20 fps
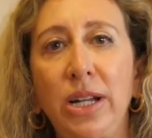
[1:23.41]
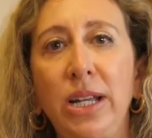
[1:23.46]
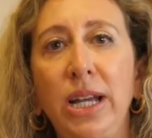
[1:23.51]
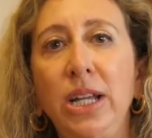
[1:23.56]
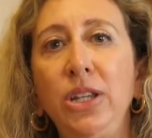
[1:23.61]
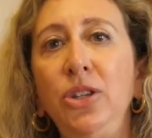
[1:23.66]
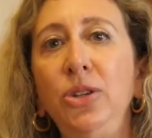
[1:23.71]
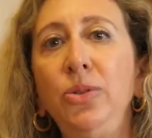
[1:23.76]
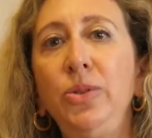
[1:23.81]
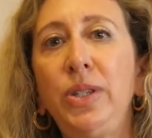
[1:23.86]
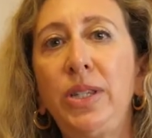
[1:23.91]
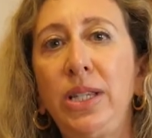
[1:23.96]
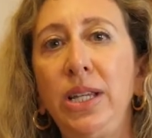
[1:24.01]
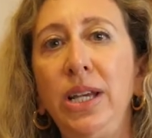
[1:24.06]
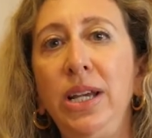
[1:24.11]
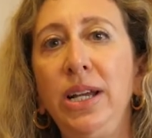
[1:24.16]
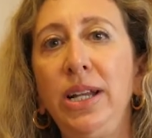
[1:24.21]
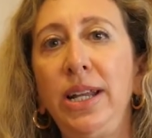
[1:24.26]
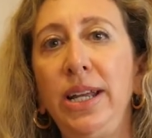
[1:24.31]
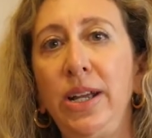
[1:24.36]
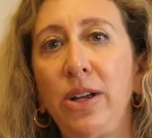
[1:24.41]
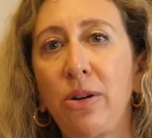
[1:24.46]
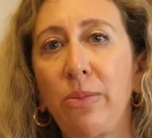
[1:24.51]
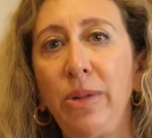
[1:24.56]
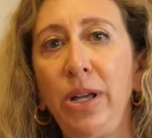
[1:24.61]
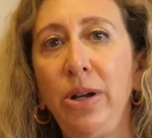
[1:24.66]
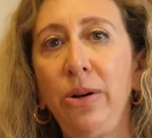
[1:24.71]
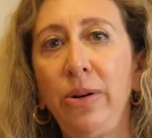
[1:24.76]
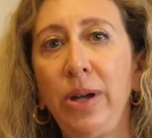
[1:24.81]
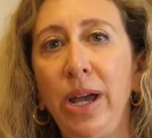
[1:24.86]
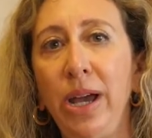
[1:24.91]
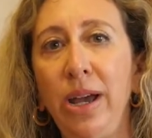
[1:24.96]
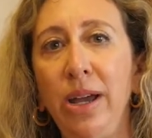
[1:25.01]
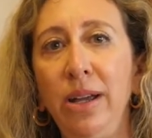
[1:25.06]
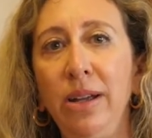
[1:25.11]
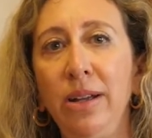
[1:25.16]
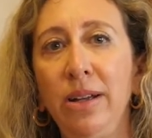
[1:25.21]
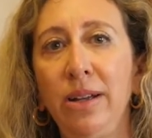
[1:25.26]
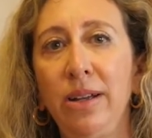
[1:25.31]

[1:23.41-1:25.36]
can you see and hear me okay?